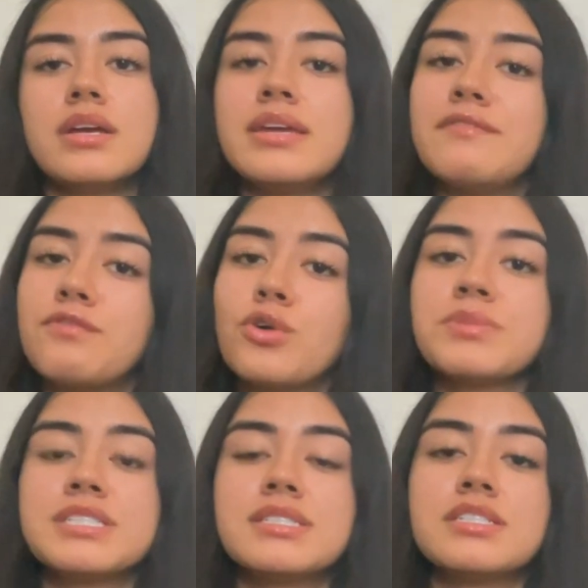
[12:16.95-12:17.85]
informed
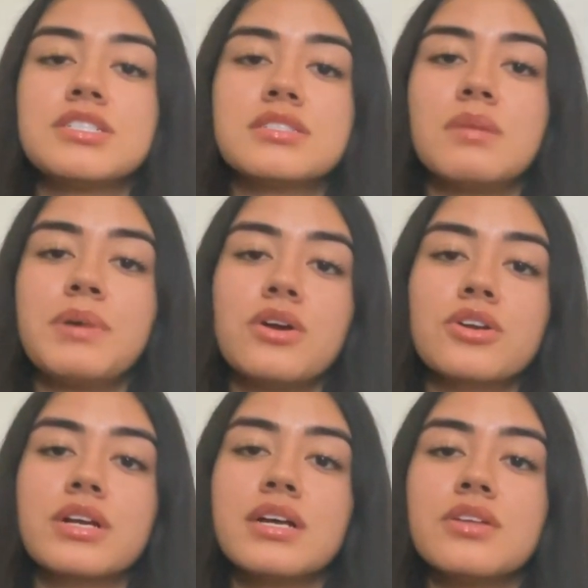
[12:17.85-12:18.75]
decisions about
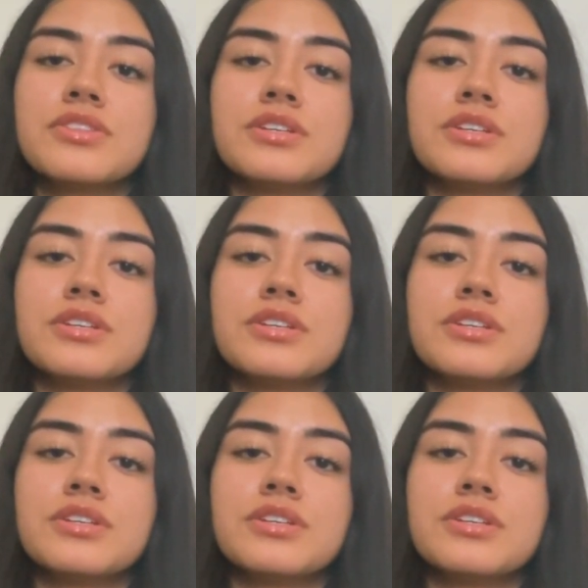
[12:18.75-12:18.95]
her health,